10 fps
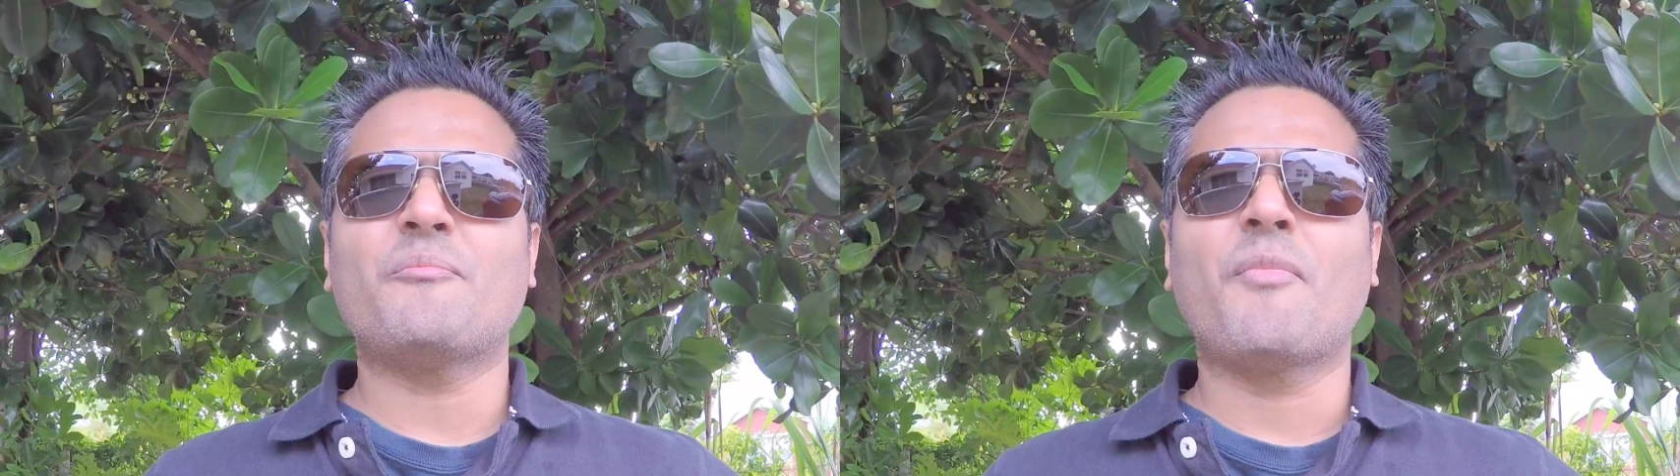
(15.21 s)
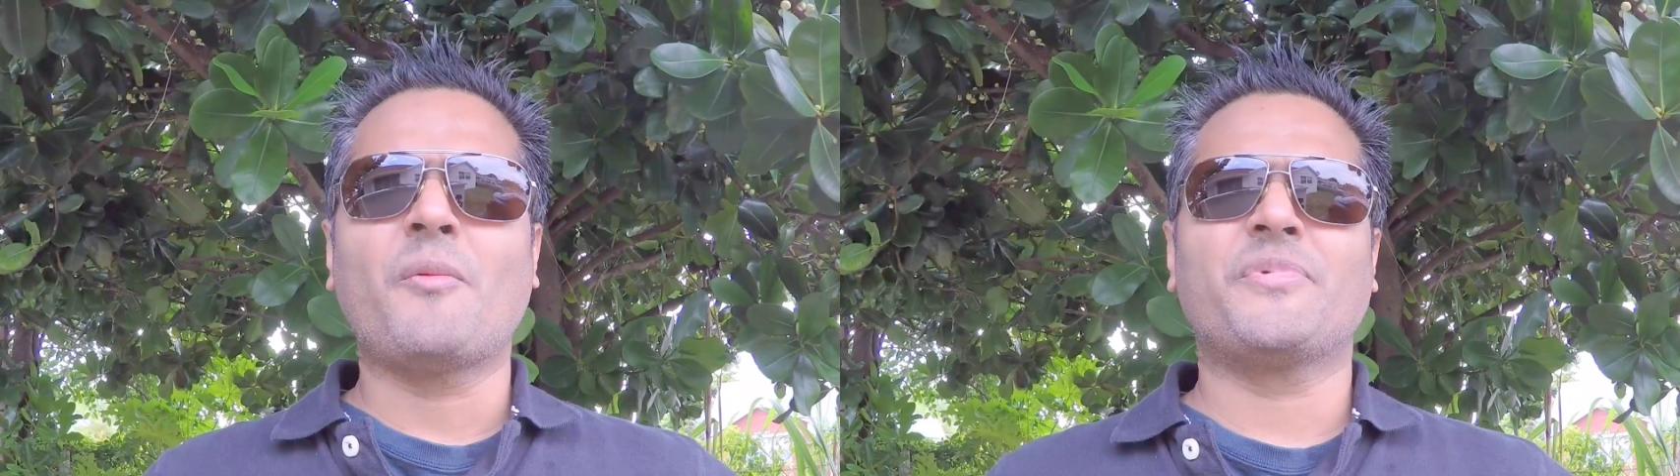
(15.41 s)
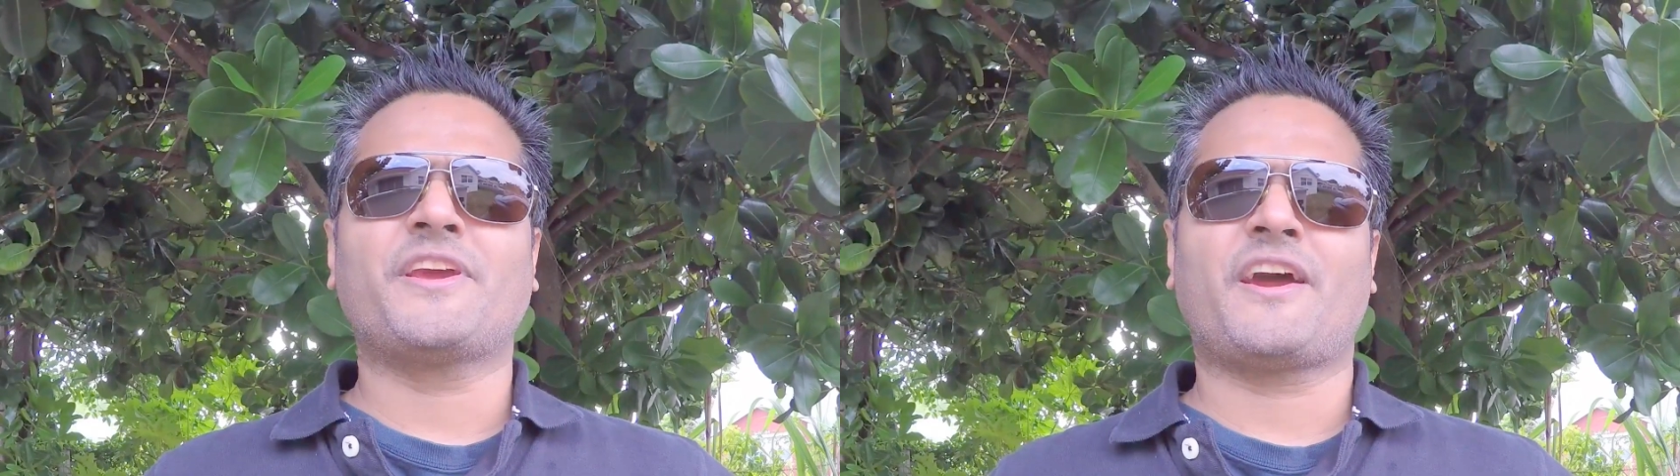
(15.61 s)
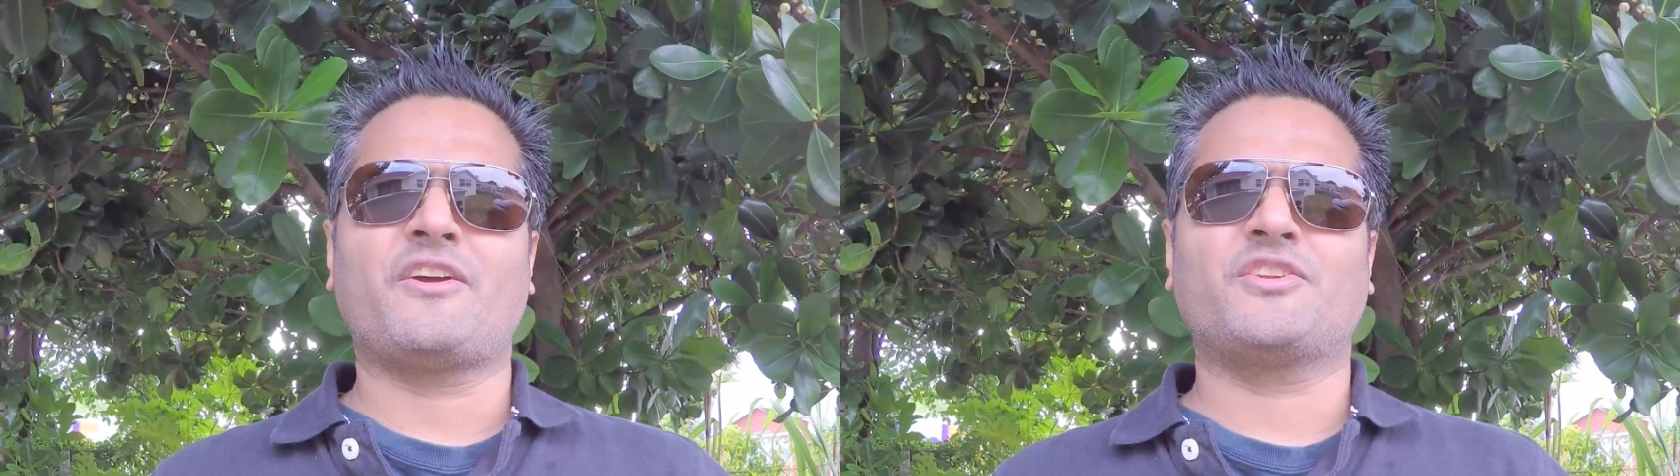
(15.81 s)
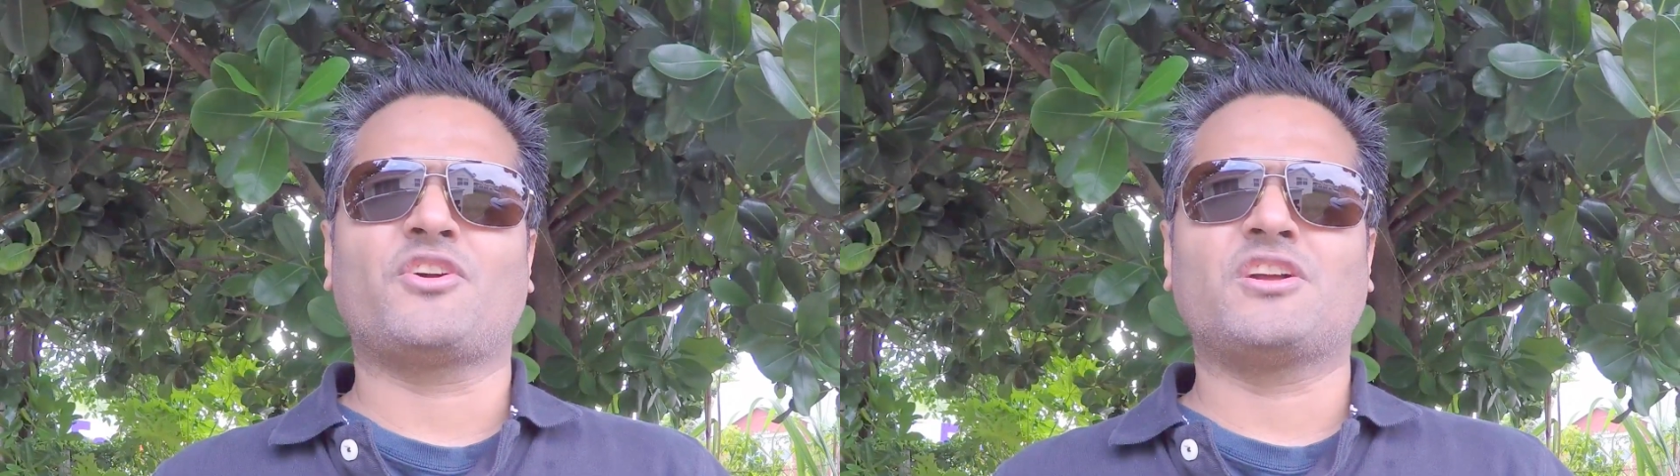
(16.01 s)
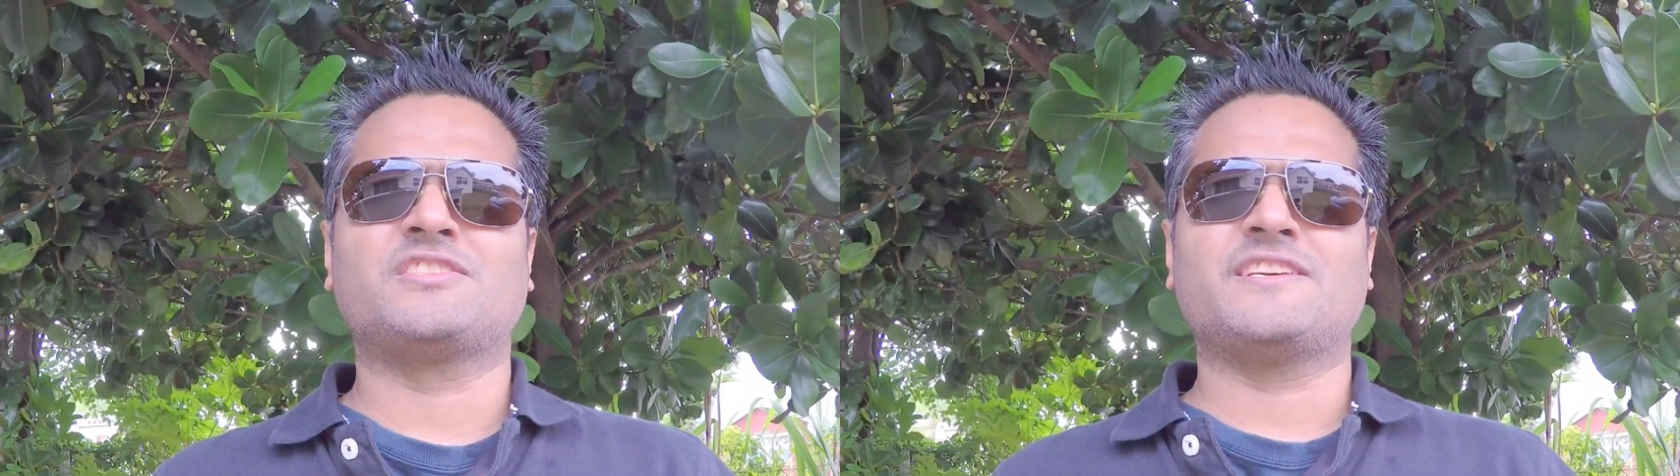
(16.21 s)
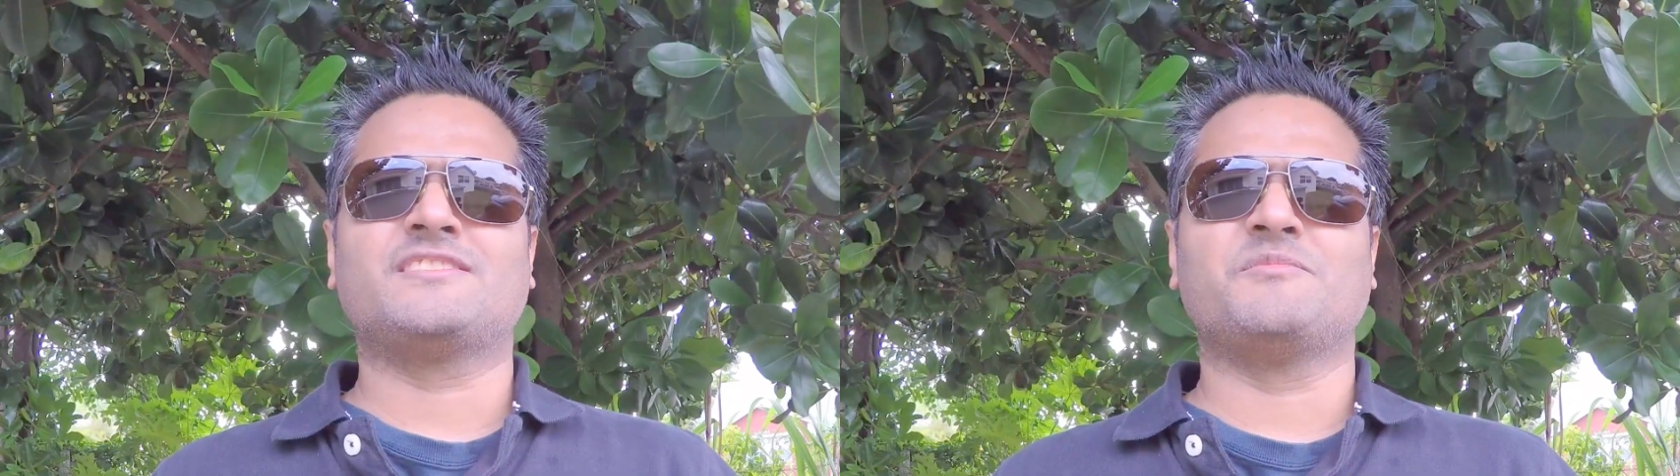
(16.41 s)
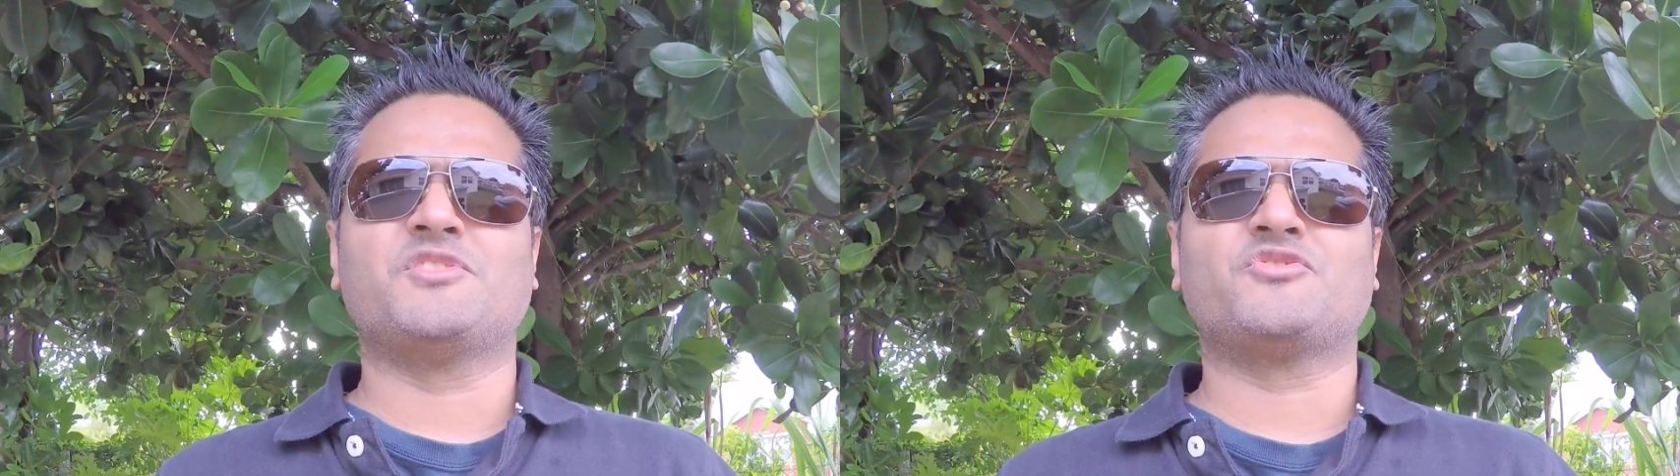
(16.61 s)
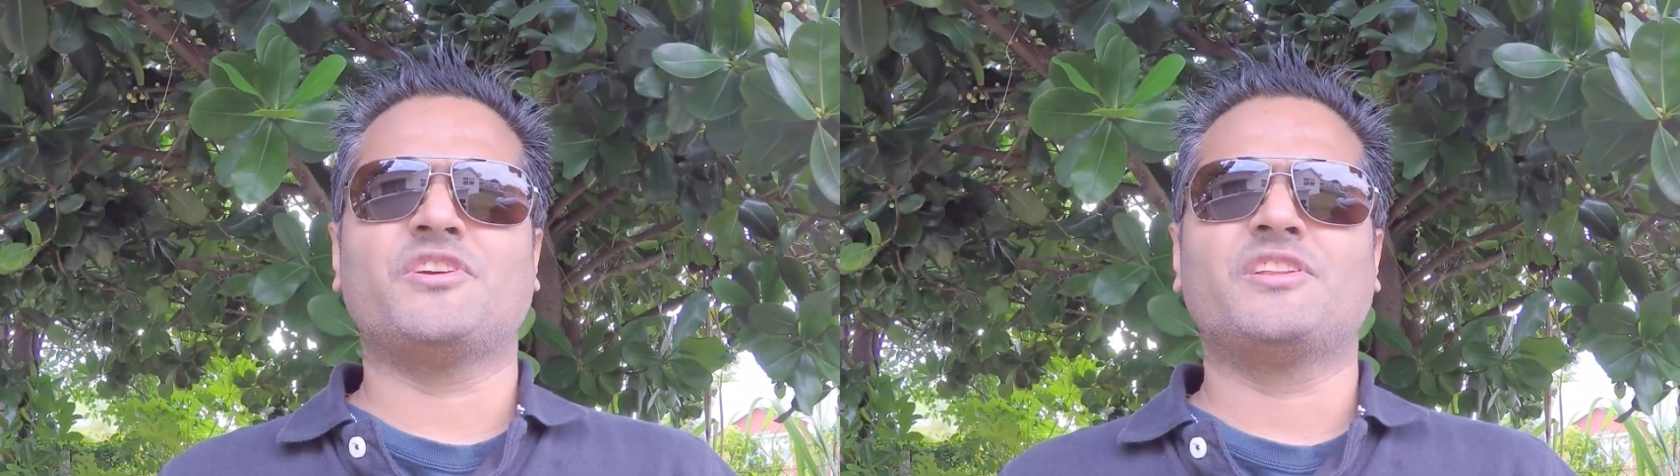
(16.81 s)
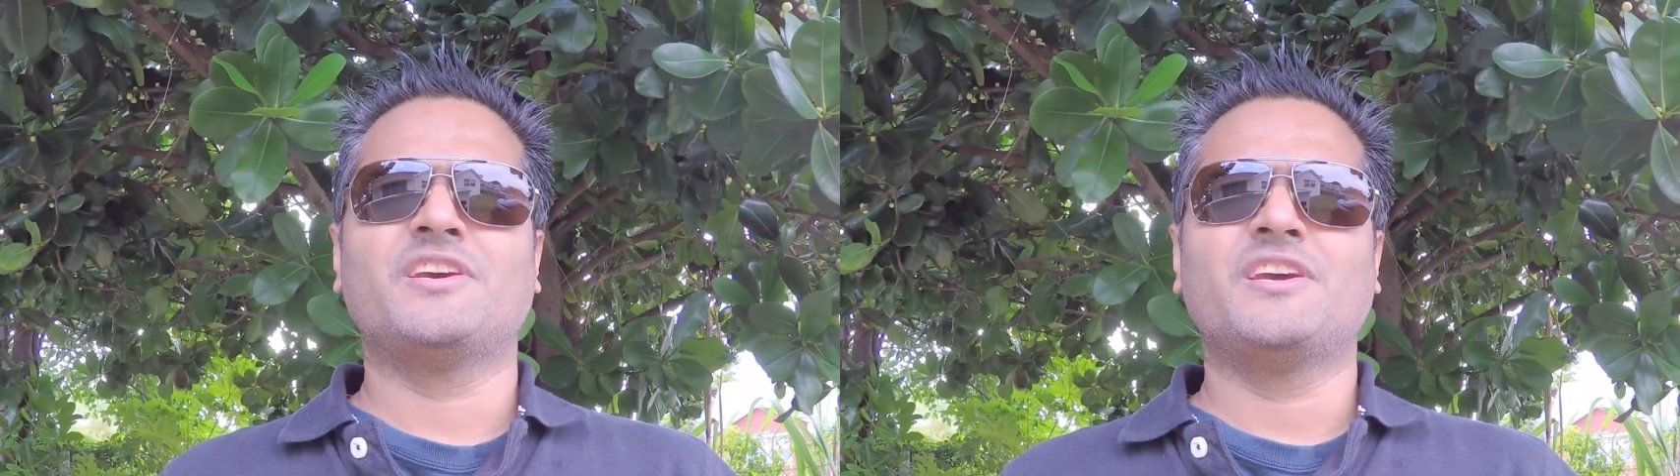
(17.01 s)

Muppet character on Sesame Street.